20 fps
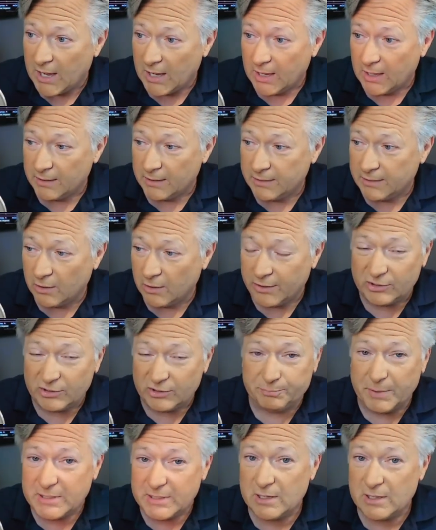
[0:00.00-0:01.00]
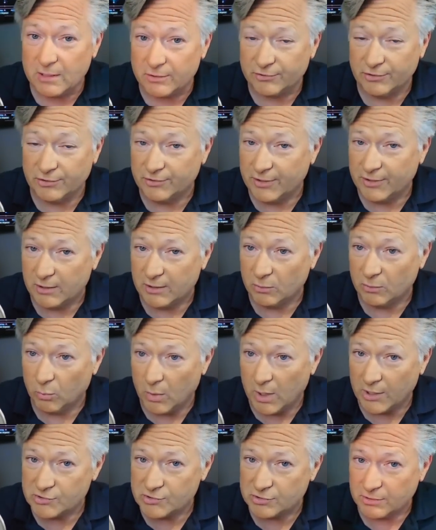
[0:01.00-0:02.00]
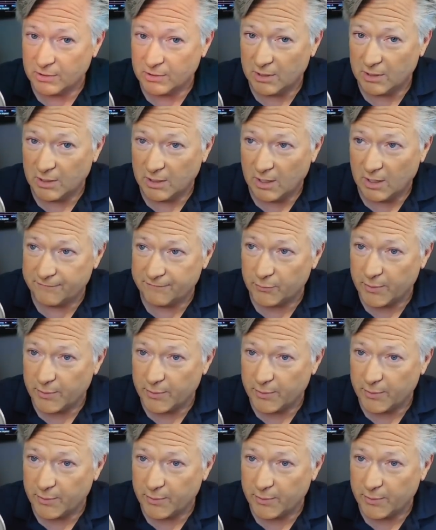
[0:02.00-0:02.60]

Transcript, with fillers: uh, you know, it's been years since I could watch uh,